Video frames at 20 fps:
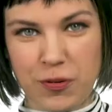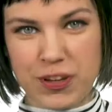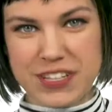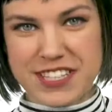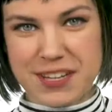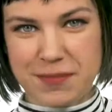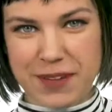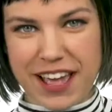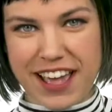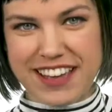
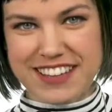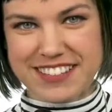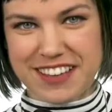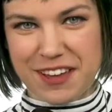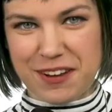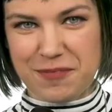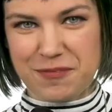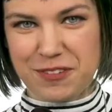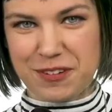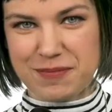What's up guys,
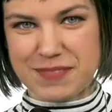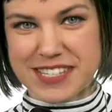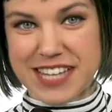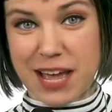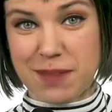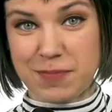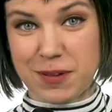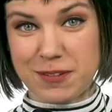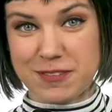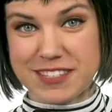Autumn from
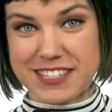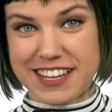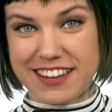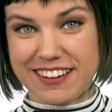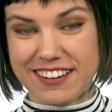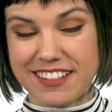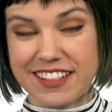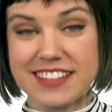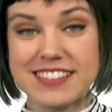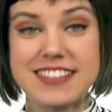Zappos
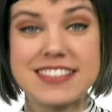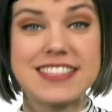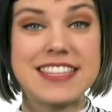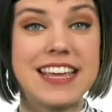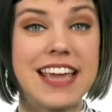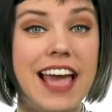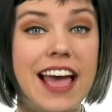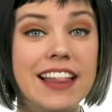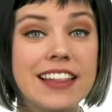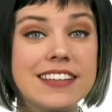here, and this is
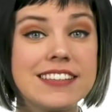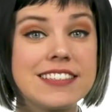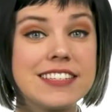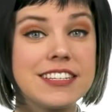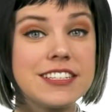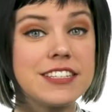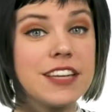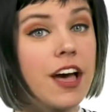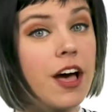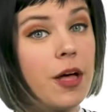the
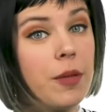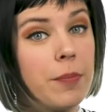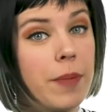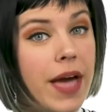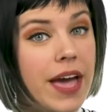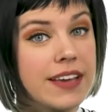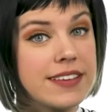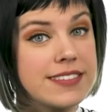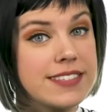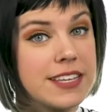Allison Tall
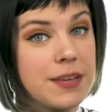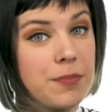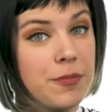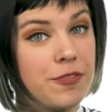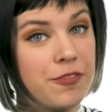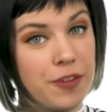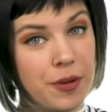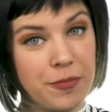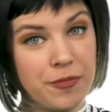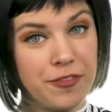Back Zip
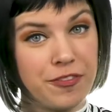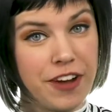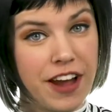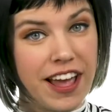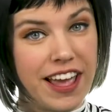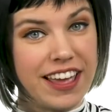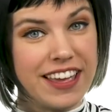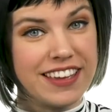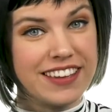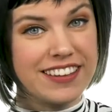from
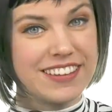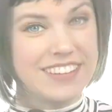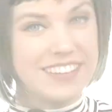Frye.